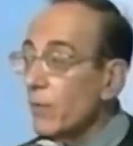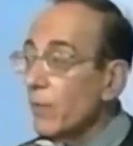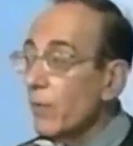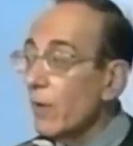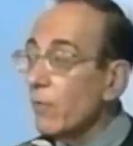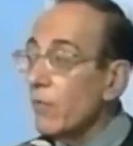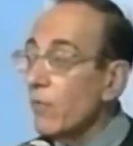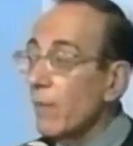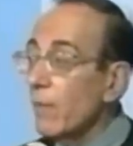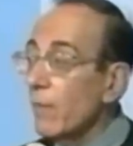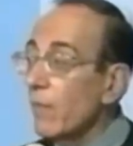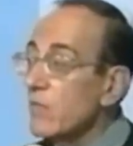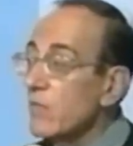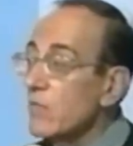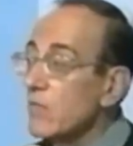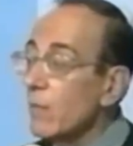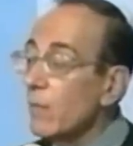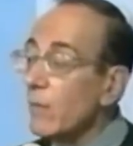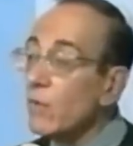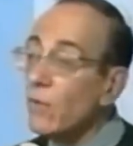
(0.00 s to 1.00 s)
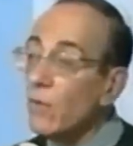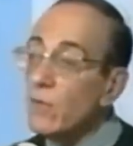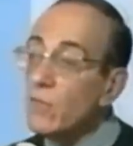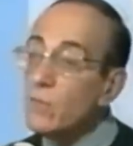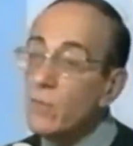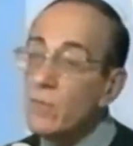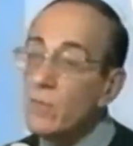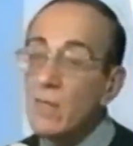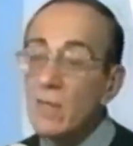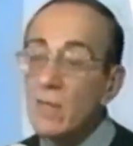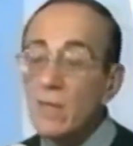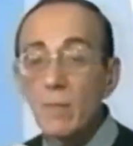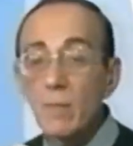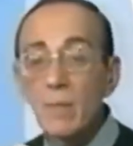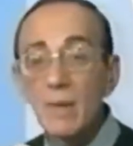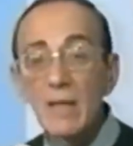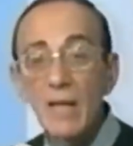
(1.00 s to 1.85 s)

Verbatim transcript: the program of a summer course was that there'd